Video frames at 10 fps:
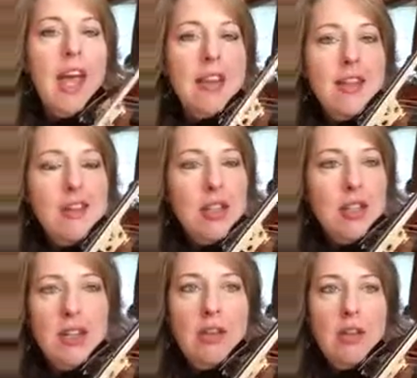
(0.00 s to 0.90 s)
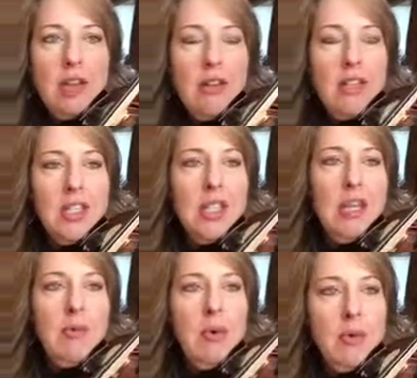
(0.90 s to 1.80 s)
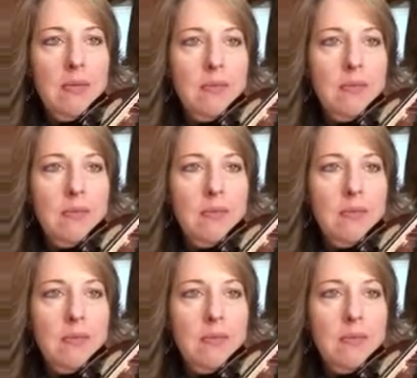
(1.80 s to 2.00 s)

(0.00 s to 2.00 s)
And then eventually you don't hear that G anymore.